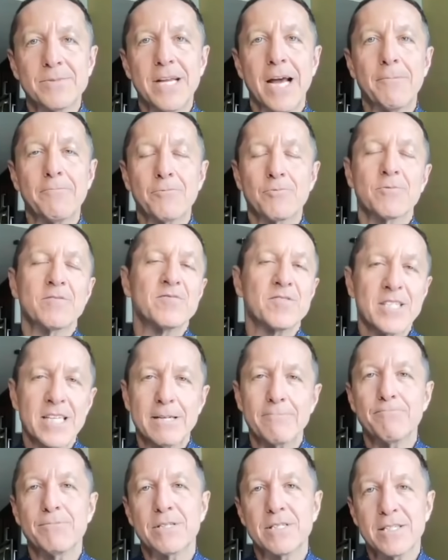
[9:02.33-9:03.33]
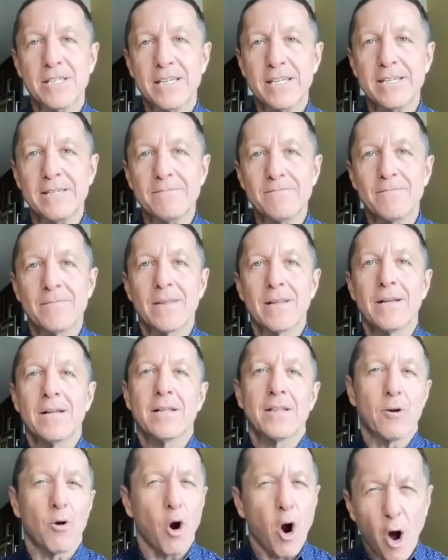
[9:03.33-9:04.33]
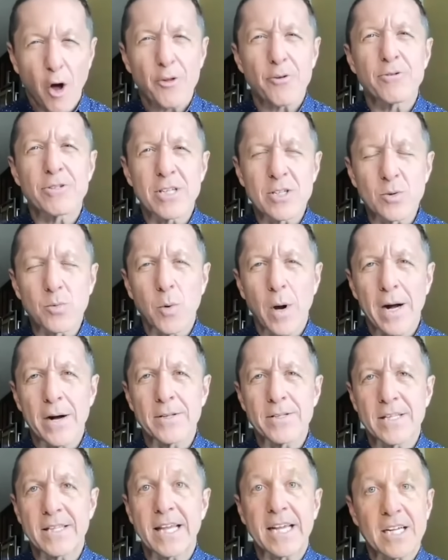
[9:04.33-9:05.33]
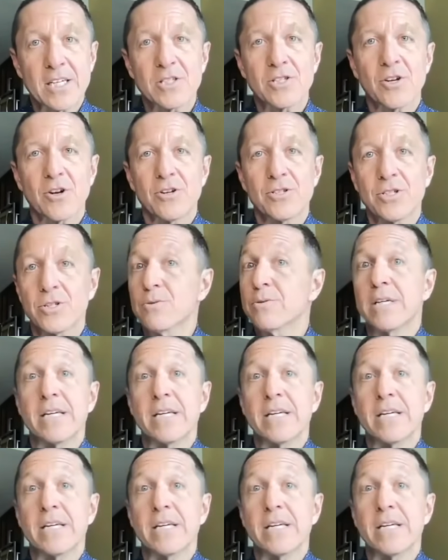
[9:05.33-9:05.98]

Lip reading: depth. We've seen Petit. There are others as well that they can turn to,